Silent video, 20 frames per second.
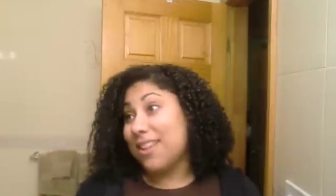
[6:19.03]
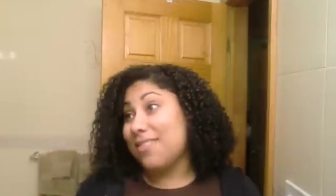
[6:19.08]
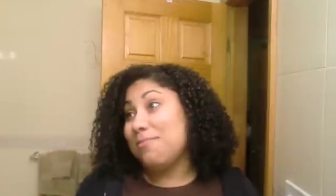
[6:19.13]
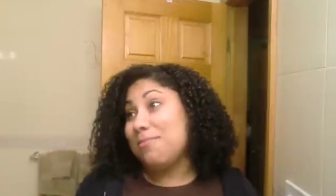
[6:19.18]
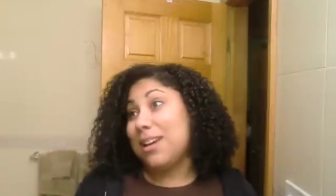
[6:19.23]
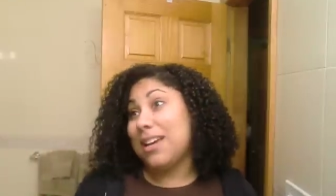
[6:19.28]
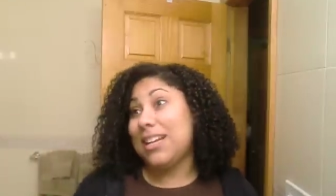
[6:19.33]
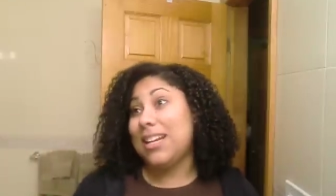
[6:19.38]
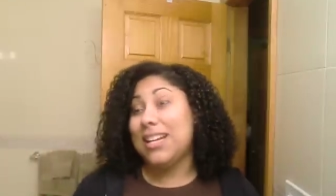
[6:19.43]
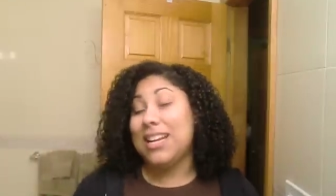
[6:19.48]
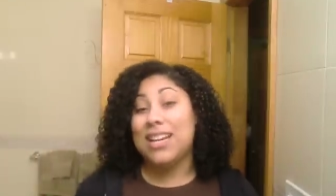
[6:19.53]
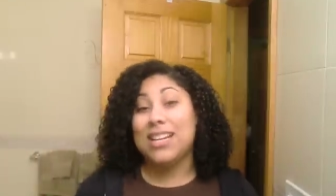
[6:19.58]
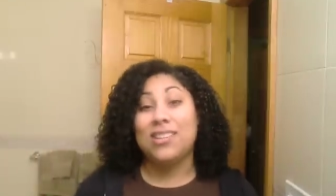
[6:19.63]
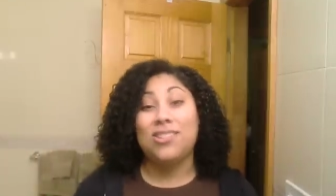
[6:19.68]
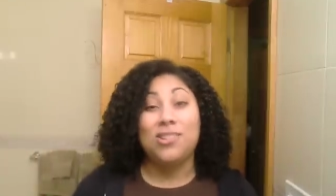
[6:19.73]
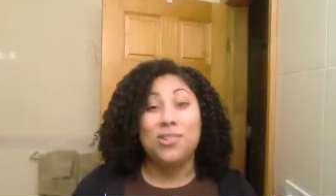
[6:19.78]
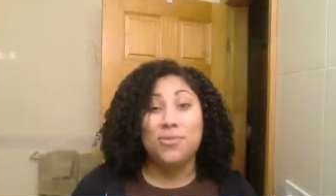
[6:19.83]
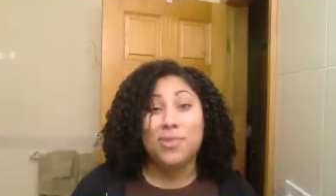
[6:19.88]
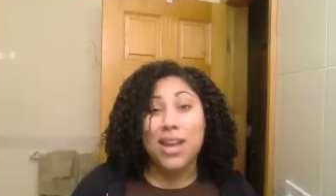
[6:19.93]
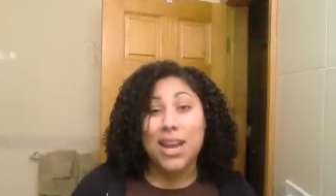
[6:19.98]
Everybody there
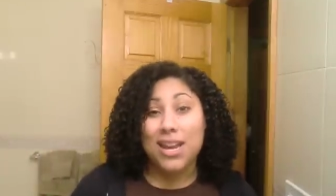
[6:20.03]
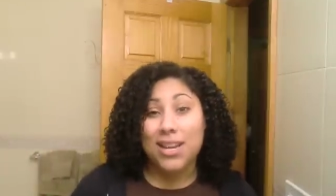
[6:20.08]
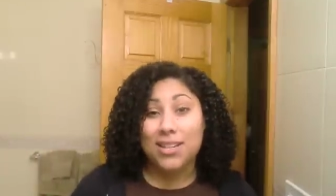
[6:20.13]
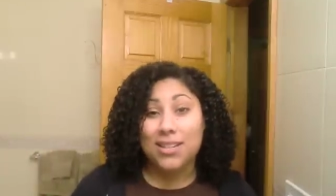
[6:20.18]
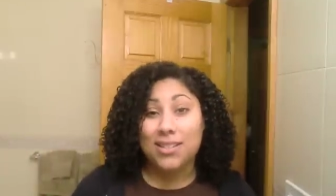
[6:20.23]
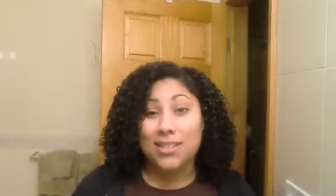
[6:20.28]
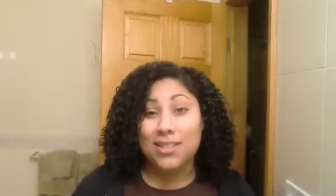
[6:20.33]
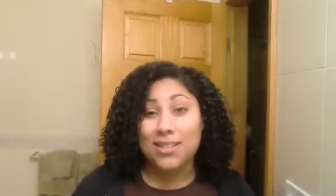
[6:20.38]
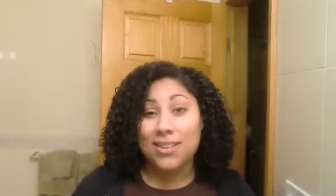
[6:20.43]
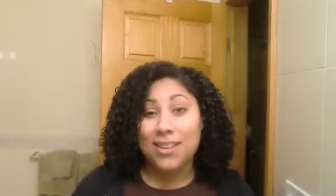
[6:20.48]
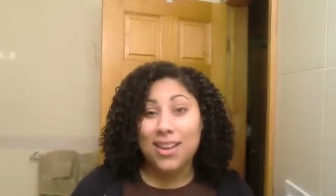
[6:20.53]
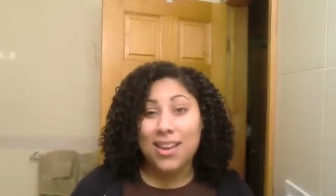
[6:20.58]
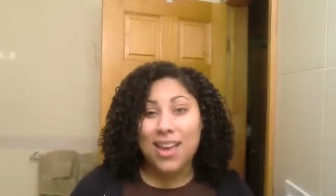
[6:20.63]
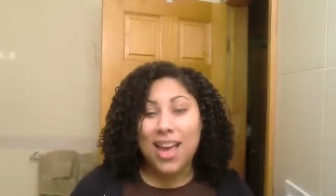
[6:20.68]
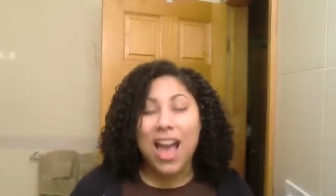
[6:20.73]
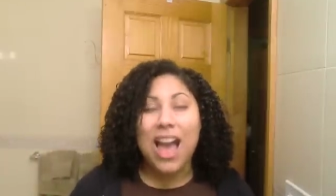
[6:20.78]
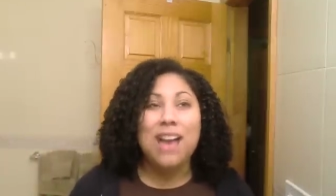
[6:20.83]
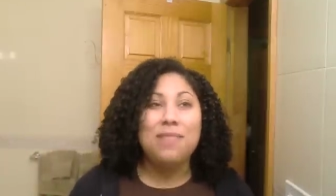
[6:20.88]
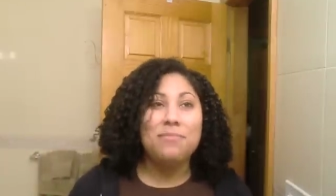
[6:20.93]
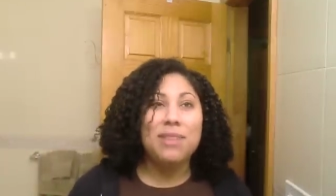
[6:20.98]
is so nice. I